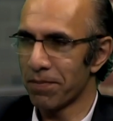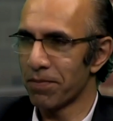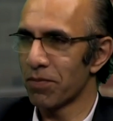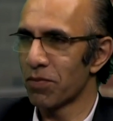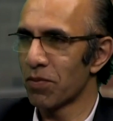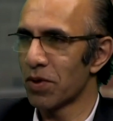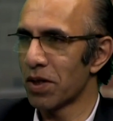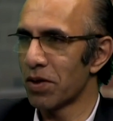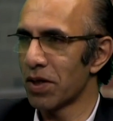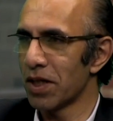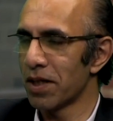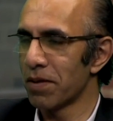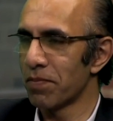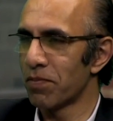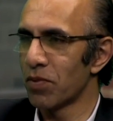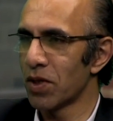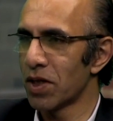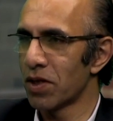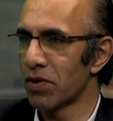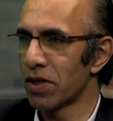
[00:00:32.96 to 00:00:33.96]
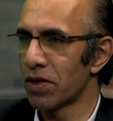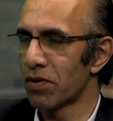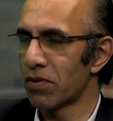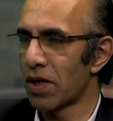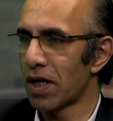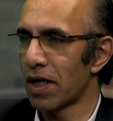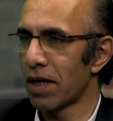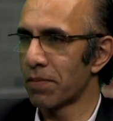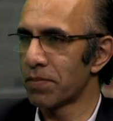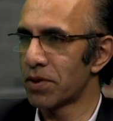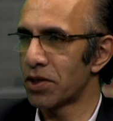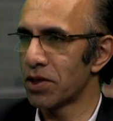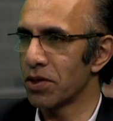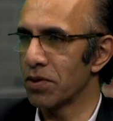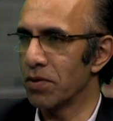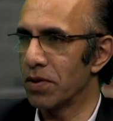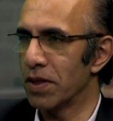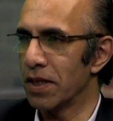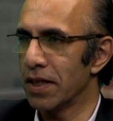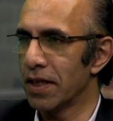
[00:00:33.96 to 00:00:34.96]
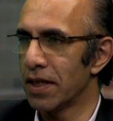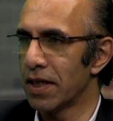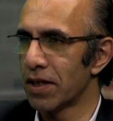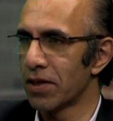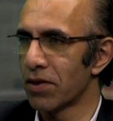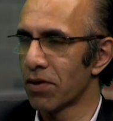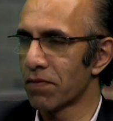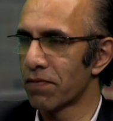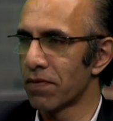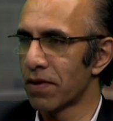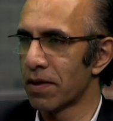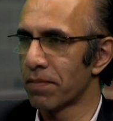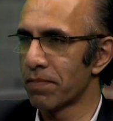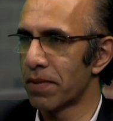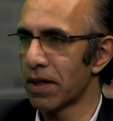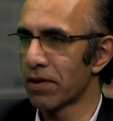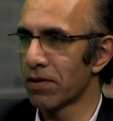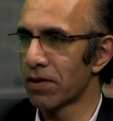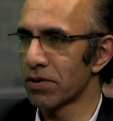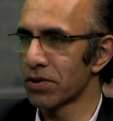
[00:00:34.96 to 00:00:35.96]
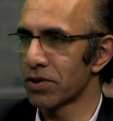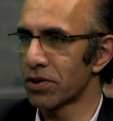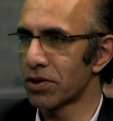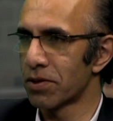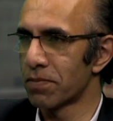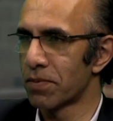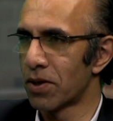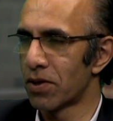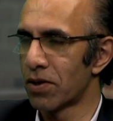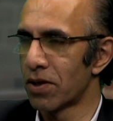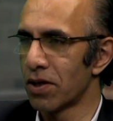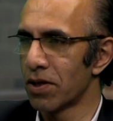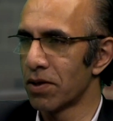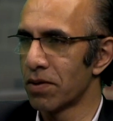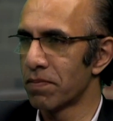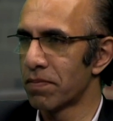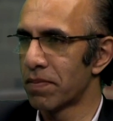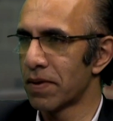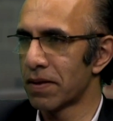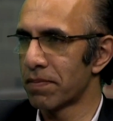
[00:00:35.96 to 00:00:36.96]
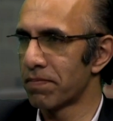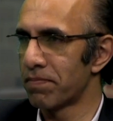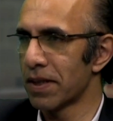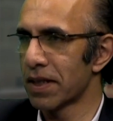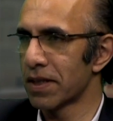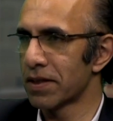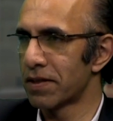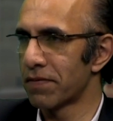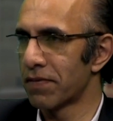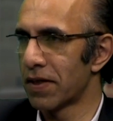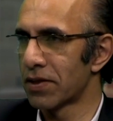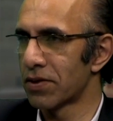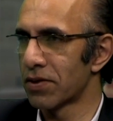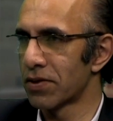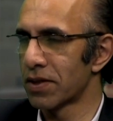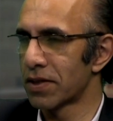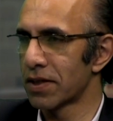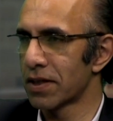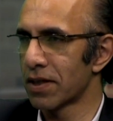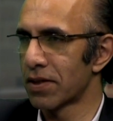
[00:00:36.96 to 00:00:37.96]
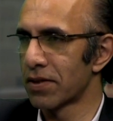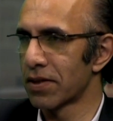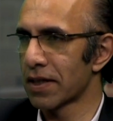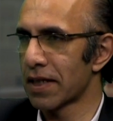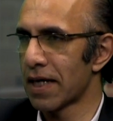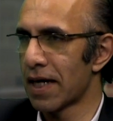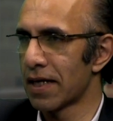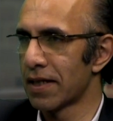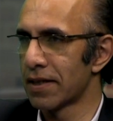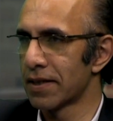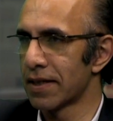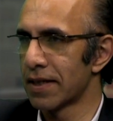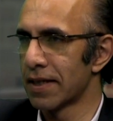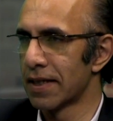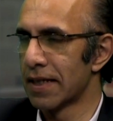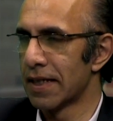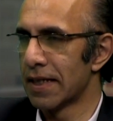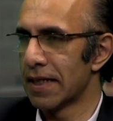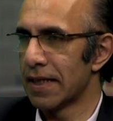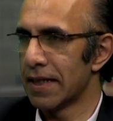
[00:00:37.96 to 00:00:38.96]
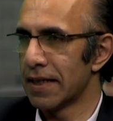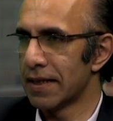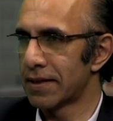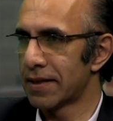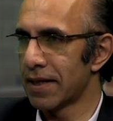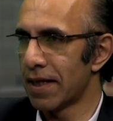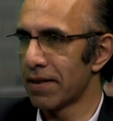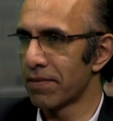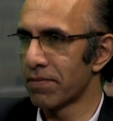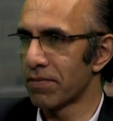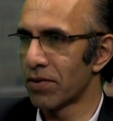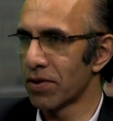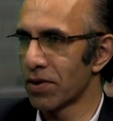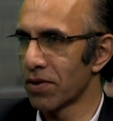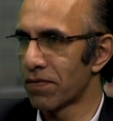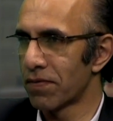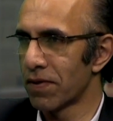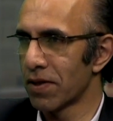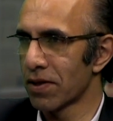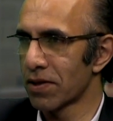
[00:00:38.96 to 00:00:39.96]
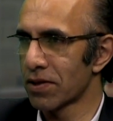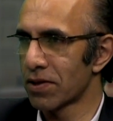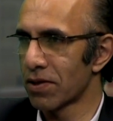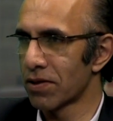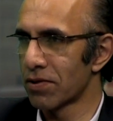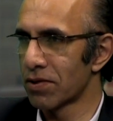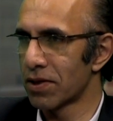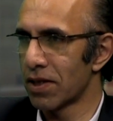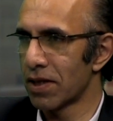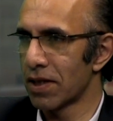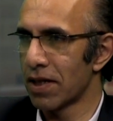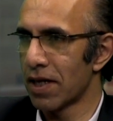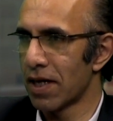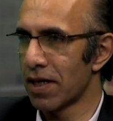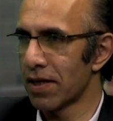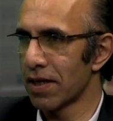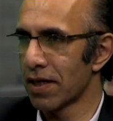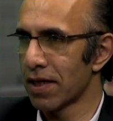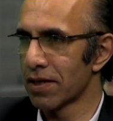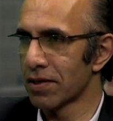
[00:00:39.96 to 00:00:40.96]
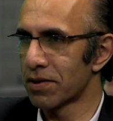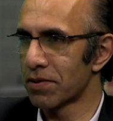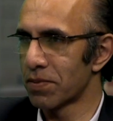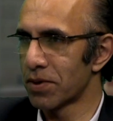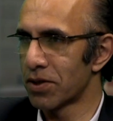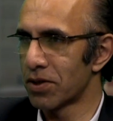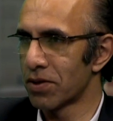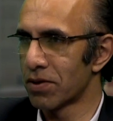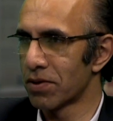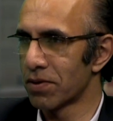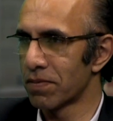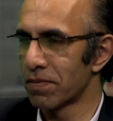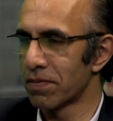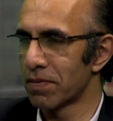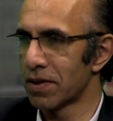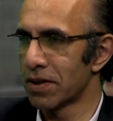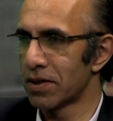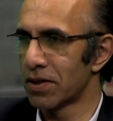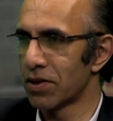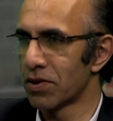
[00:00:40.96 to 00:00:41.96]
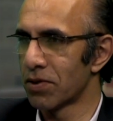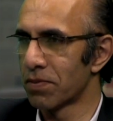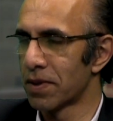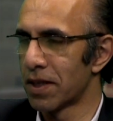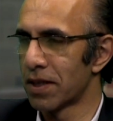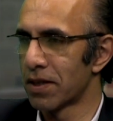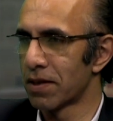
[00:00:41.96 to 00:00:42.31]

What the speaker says: we're in the run-up to the non-farm payrolls tomorrow, the biggest event on the calendar. Is that what you're focused on, or is there anything else which is in your mind?